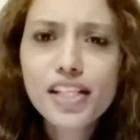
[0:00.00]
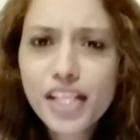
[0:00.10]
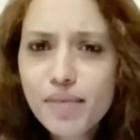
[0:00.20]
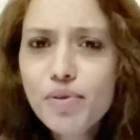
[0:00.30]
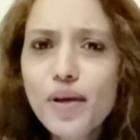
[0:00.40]

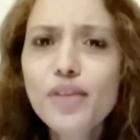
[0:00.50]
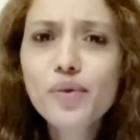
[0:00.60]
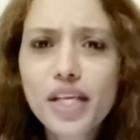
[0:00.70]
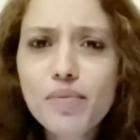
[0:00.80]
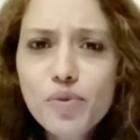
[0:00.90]
Que bueno,
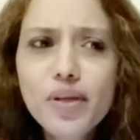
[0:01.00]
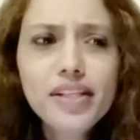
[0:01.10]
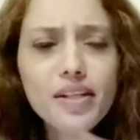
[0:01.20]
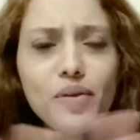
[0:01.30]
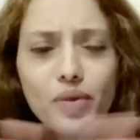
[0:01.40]
que
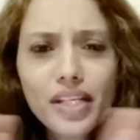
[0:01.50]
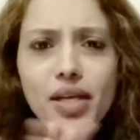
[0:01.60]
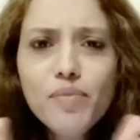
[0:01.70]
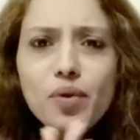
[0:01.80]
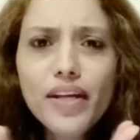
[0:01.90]
bueno, que
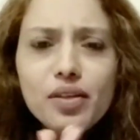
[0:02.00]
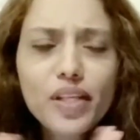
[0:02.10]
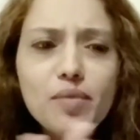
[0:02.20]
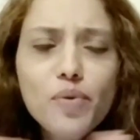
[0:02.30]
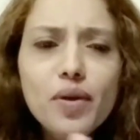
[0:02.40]
bueno,
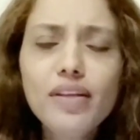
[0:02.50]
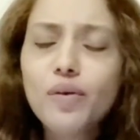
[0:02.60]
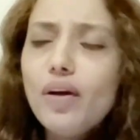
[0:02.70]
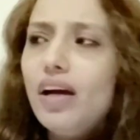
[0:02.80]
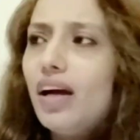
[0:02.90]
que bueno.
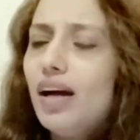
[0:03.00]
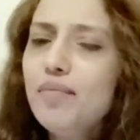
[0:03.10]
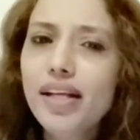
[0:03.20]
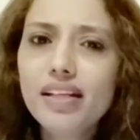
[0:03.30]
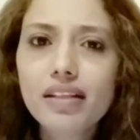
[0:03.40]
I'm
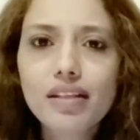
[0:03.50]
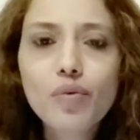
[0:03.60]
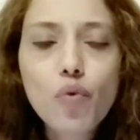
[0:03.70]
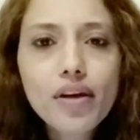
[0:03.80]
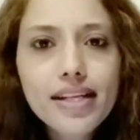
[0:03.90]
like,
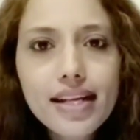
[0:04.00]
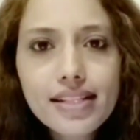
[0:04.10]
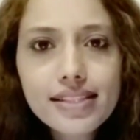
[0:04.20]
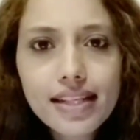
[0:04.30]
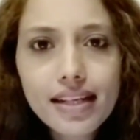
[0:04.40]
what did I
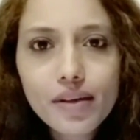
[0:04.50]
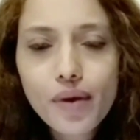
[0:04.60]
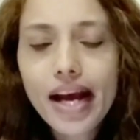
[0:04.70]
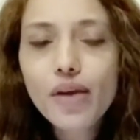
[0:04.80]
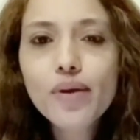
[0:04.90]
say? Why
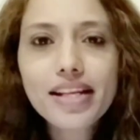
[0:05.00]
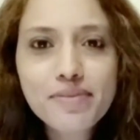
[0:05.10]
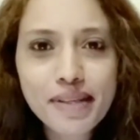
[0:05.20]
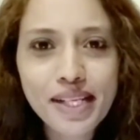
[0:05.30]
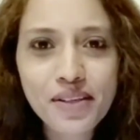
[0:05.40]
are you guys
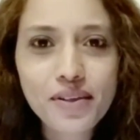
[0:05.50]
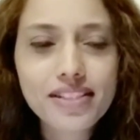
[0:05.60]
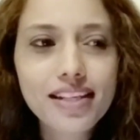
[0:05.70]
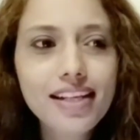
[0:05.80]
making noise?